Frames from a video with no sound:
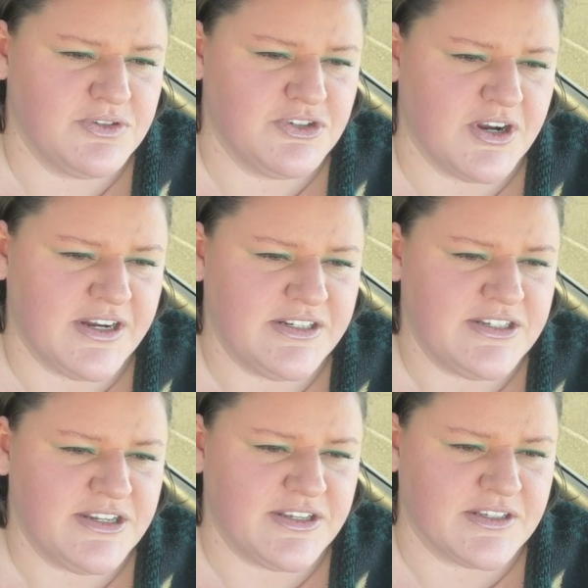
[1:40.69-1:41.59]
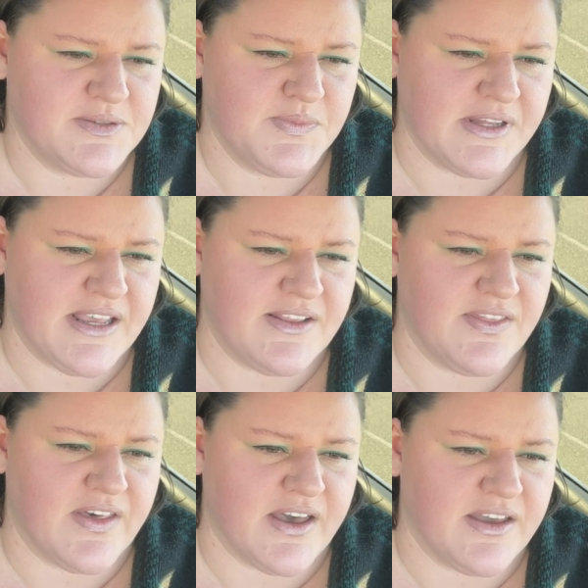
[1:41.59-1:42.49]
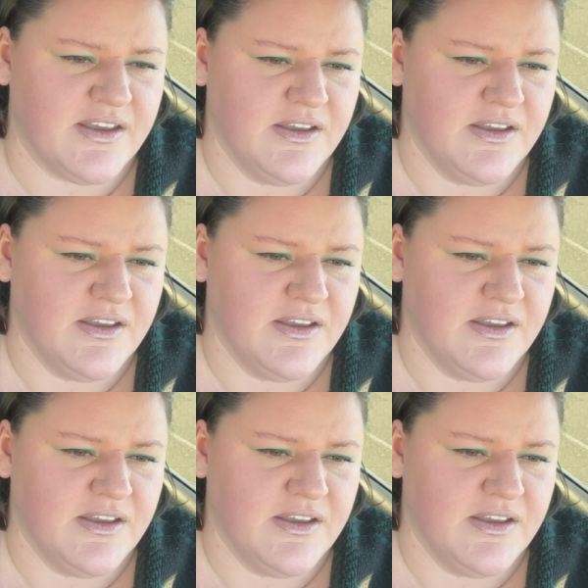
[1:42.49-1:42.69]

trying to explain that